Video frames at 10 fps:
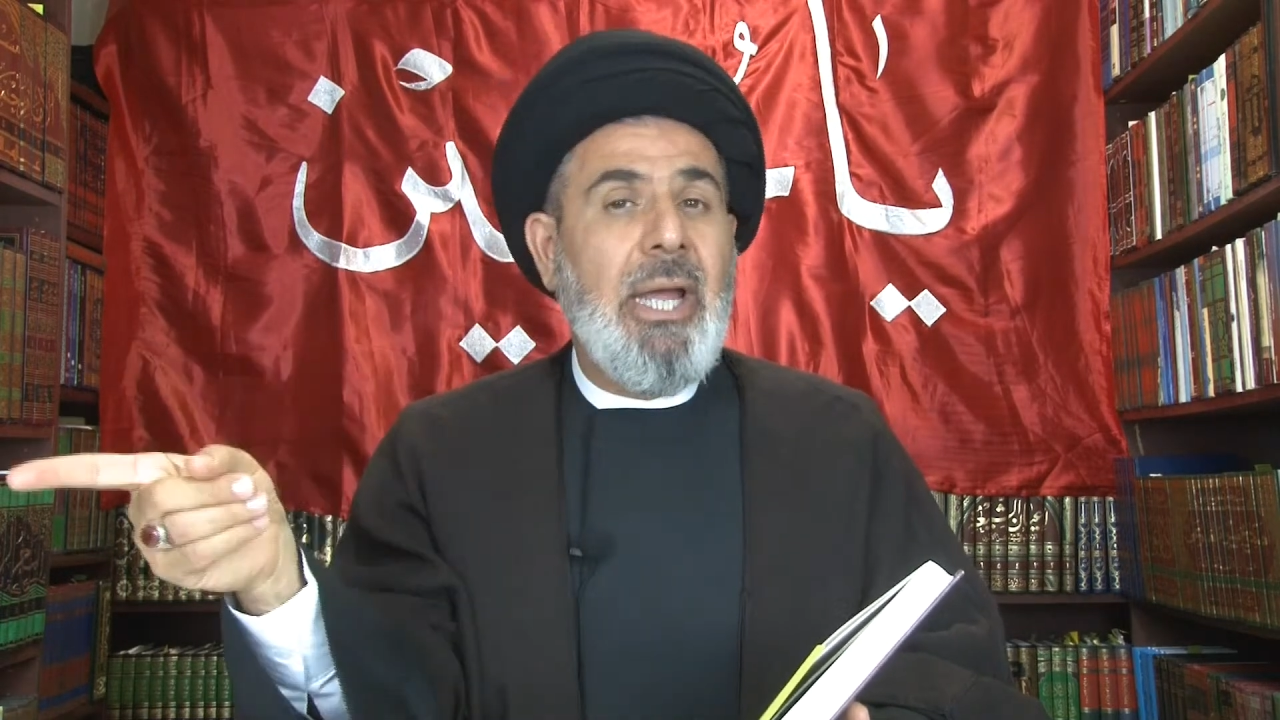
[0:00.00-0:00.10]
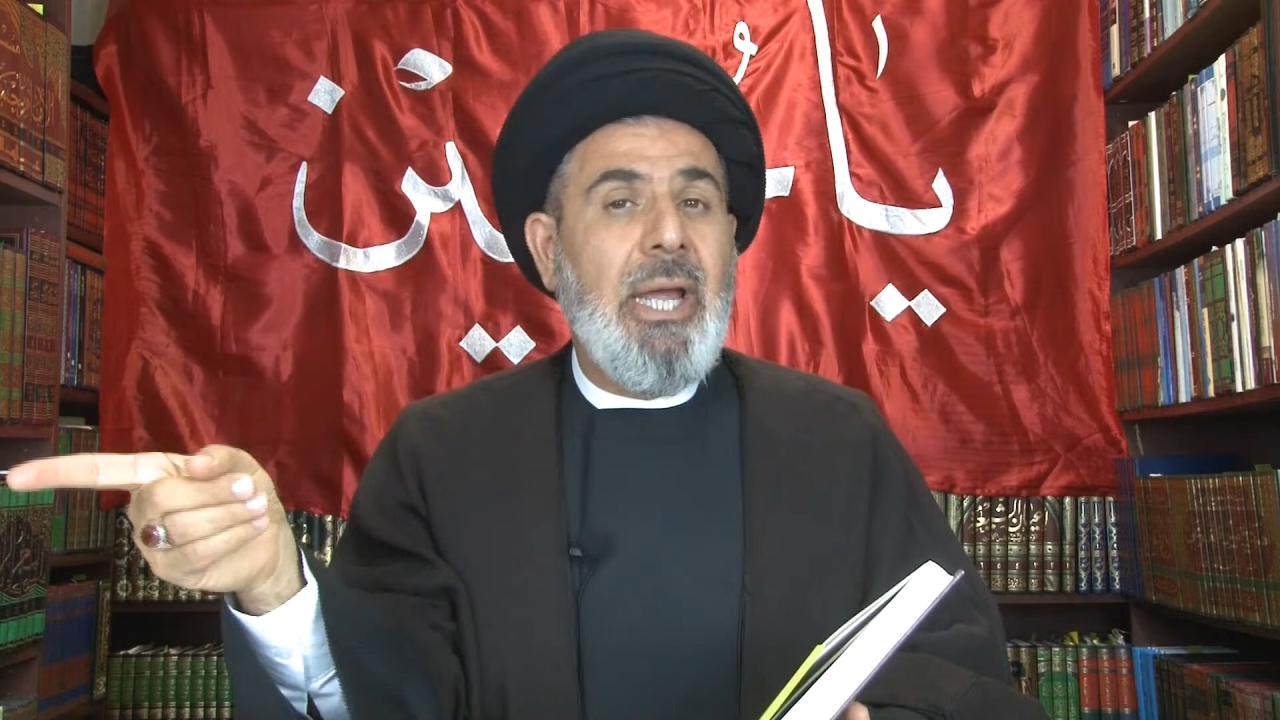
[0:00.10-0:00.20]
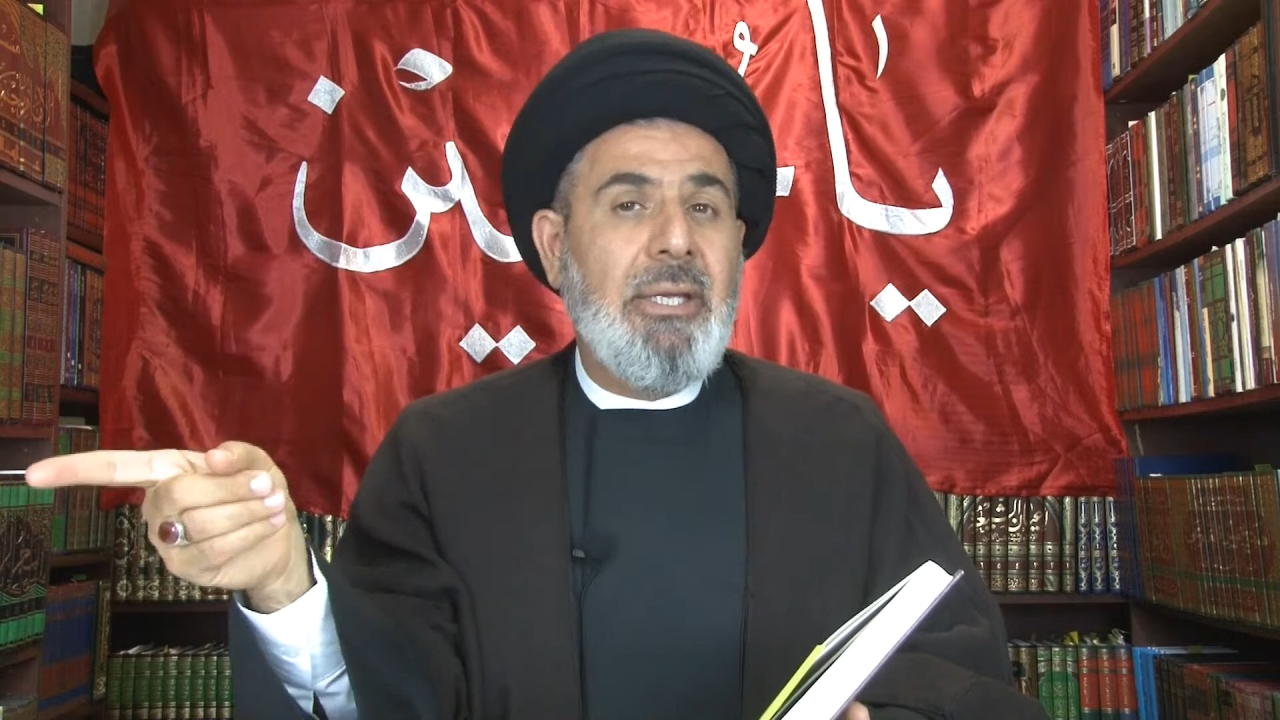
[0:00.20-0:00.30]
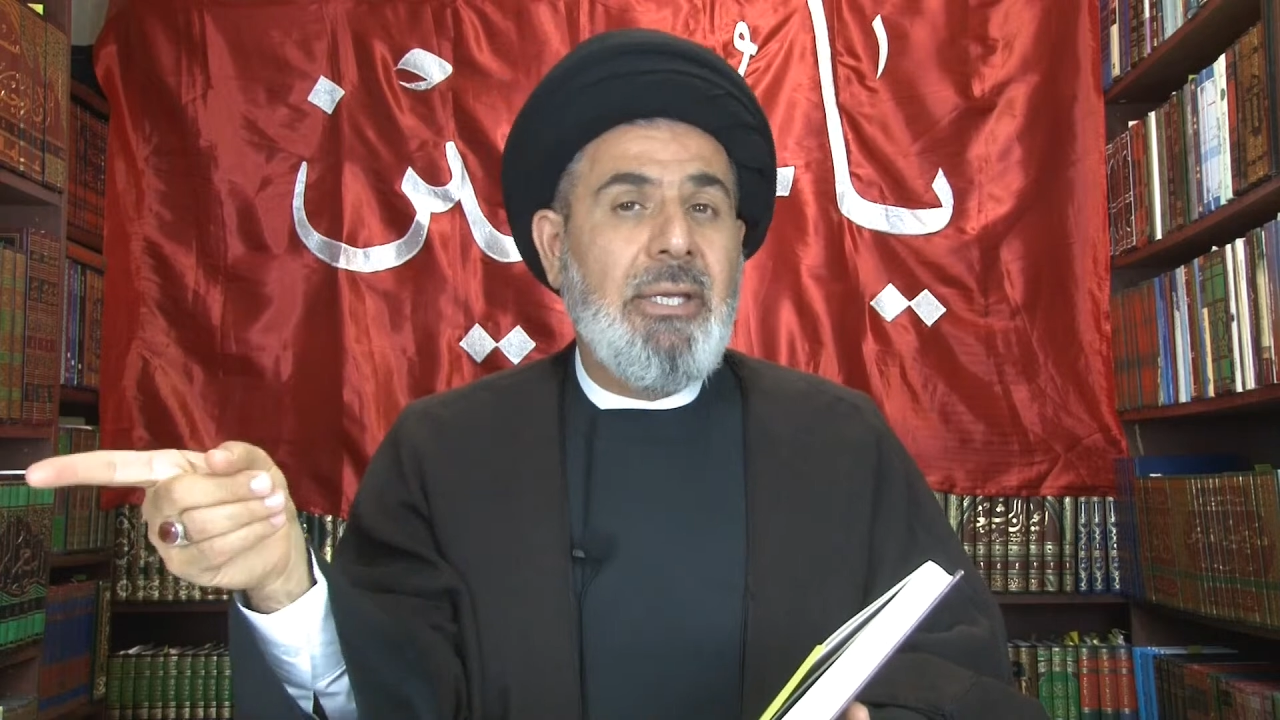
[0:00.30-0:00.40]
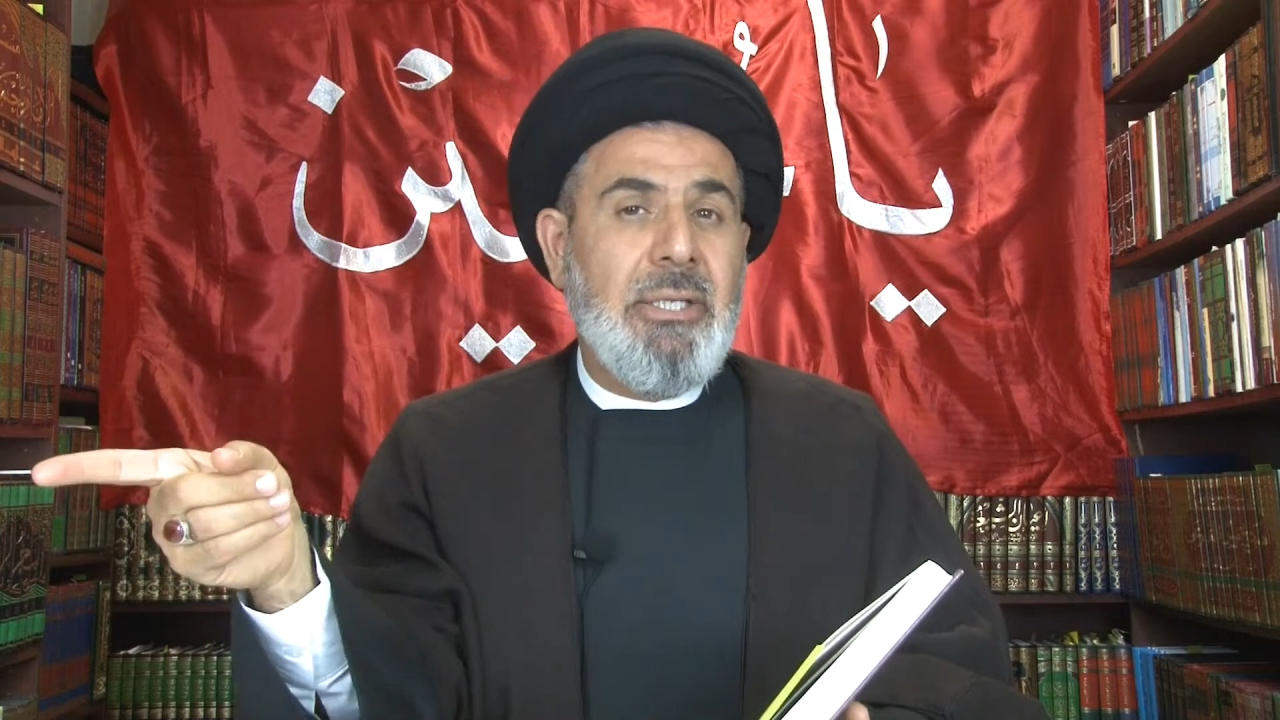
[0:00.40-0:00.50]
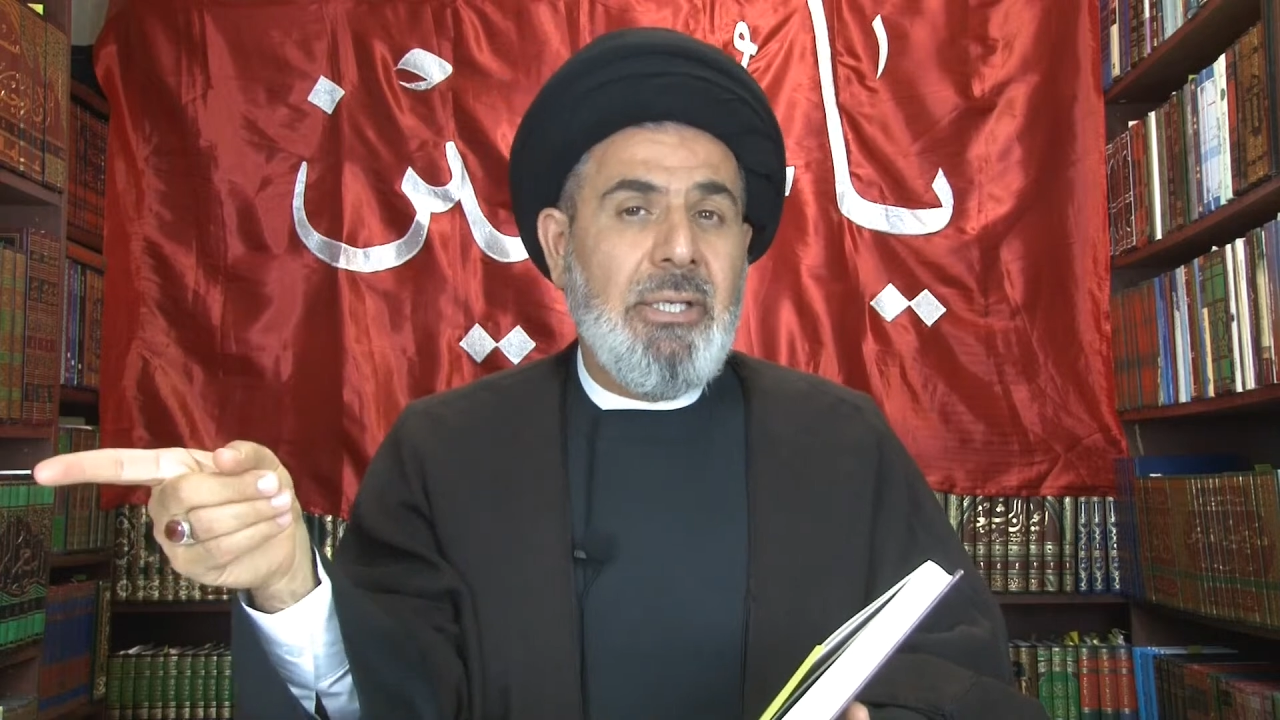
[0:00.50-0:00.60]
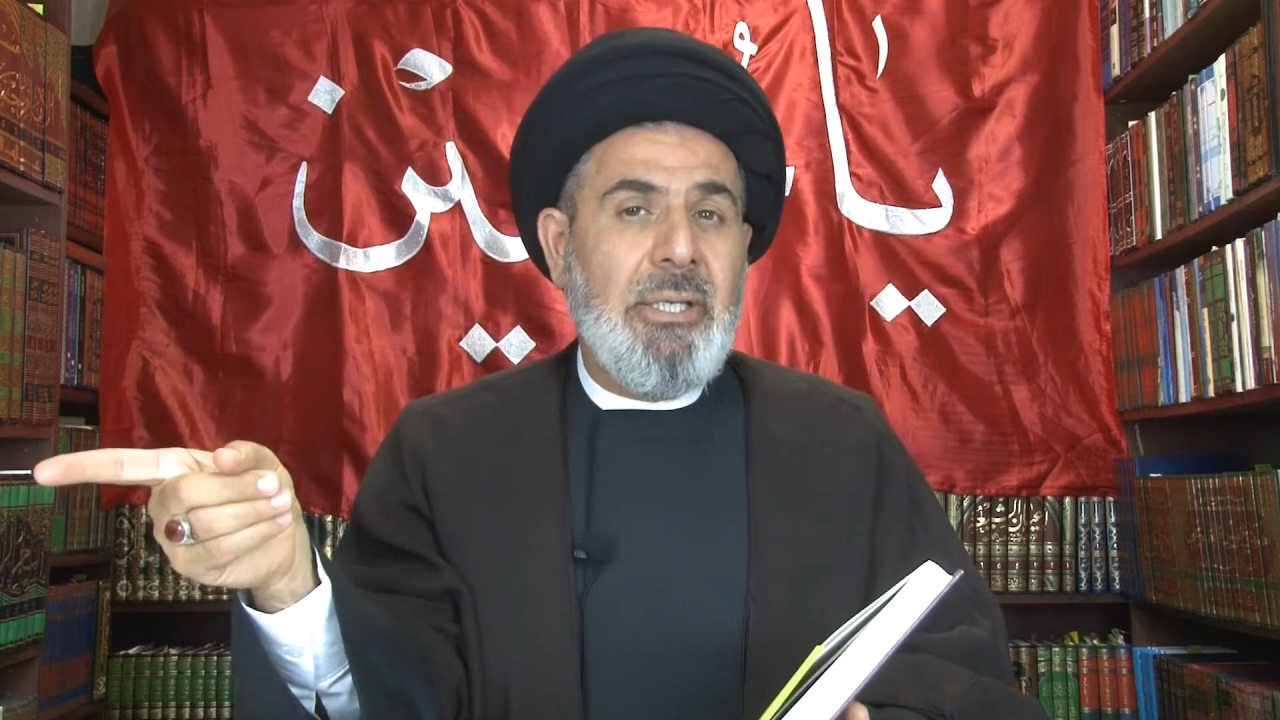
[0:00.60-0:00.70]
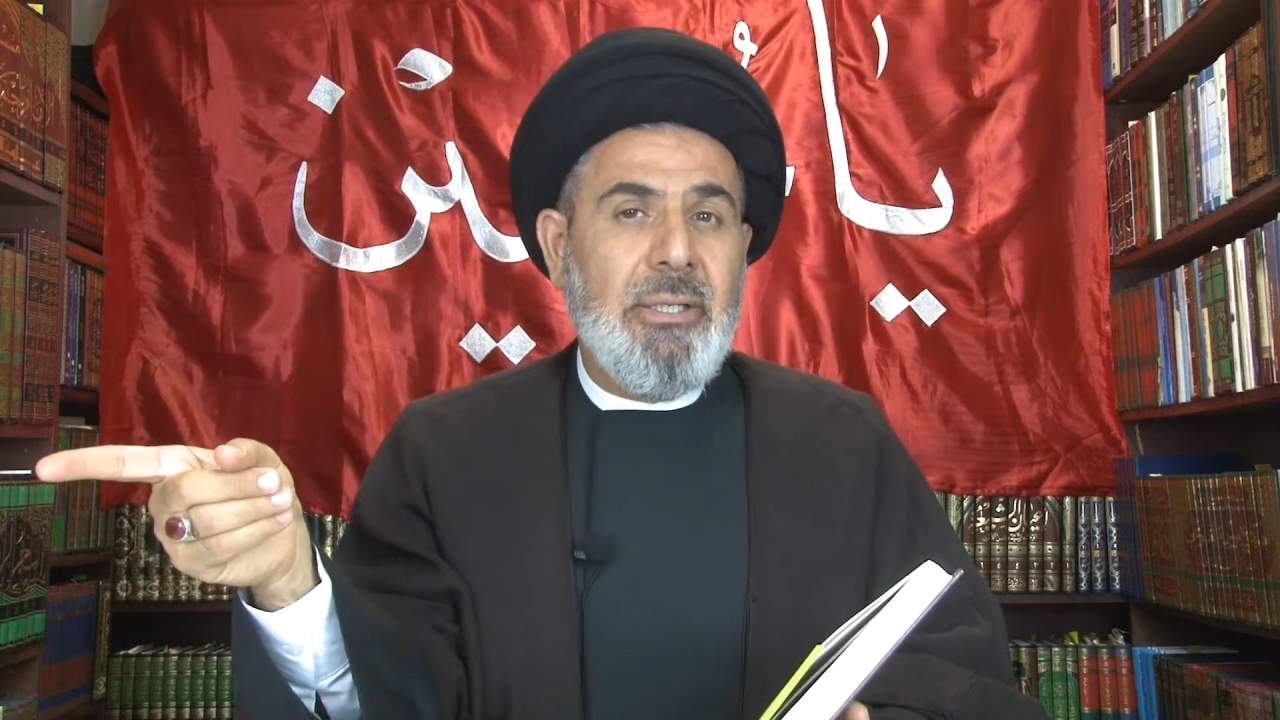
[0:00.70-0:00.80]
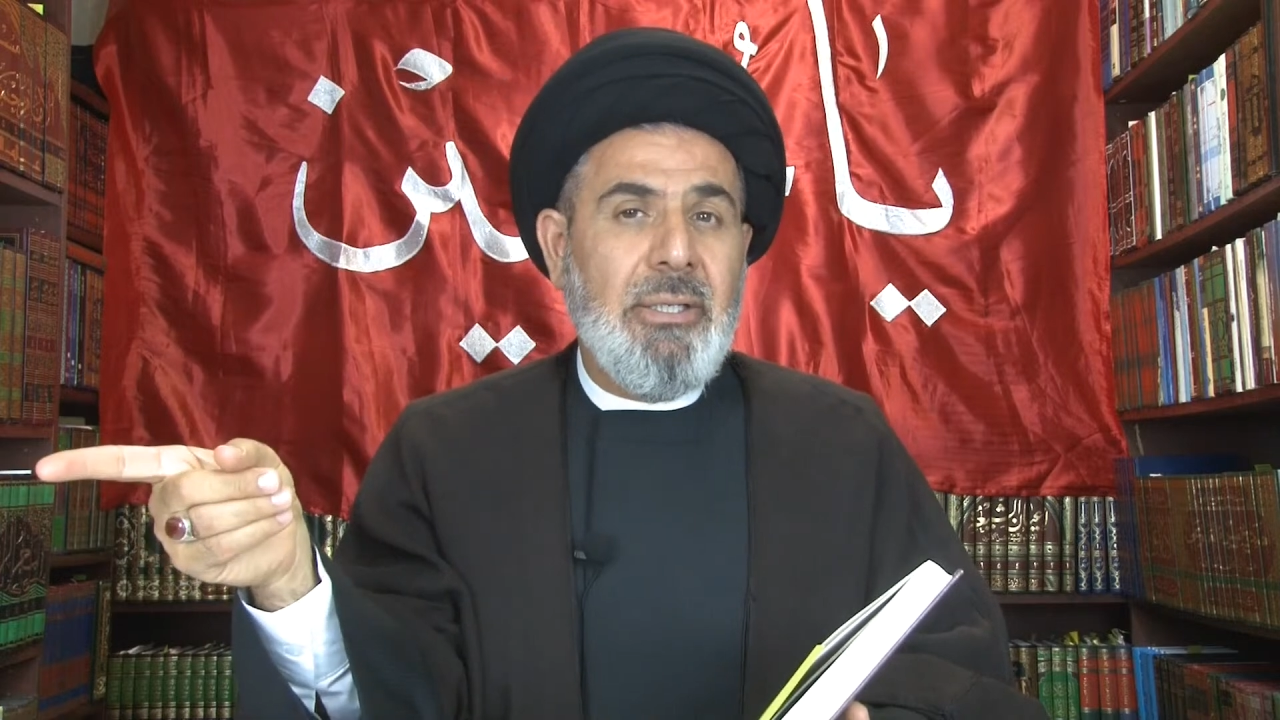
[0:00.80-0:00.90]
like Yazid